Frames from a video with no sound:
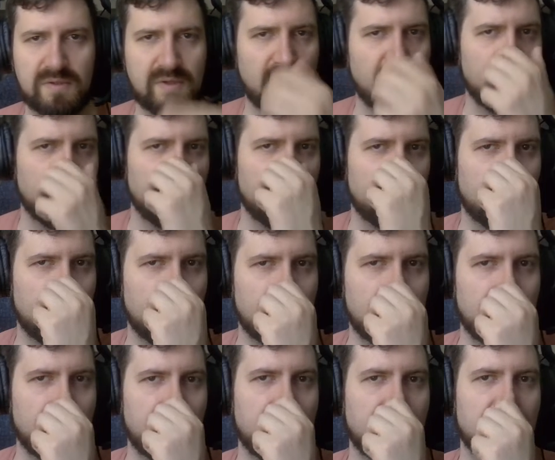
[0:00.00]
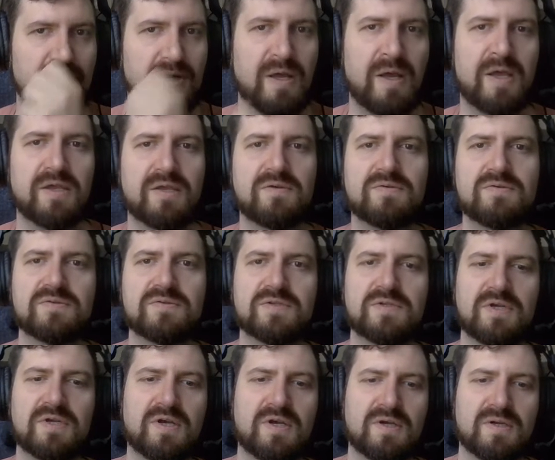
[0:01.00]
I
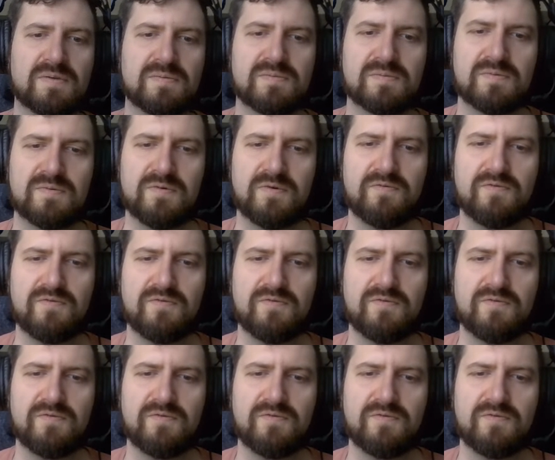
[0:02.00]
wonder